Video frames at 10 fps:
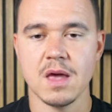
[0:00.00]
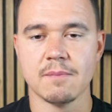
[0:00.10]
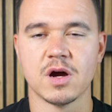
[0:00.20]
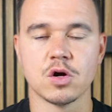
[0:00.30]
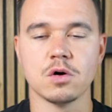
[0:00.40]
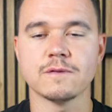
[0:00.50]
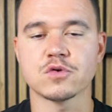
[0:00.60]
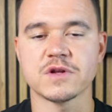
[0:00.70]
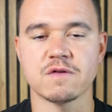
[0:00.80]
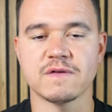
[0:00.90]
My goal
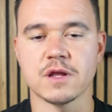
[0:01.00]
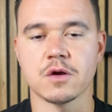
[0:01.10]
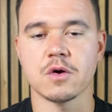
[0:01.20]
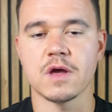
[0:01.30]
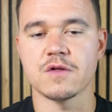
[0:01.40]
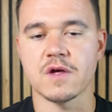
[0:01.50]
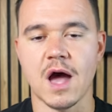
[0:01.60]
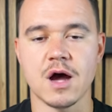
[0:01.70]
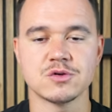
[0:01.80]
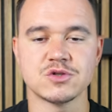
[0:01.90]
for this video is
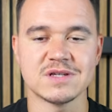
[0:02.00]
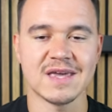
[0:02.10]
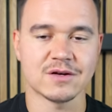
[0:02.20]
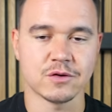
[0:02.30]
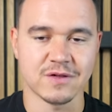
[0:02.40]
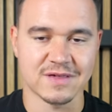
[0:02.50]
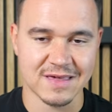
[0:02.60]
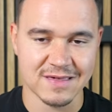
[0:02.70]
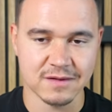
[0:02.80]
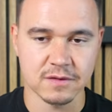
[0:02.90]
how to get
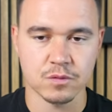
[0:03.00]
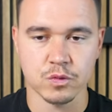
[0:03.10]
consistent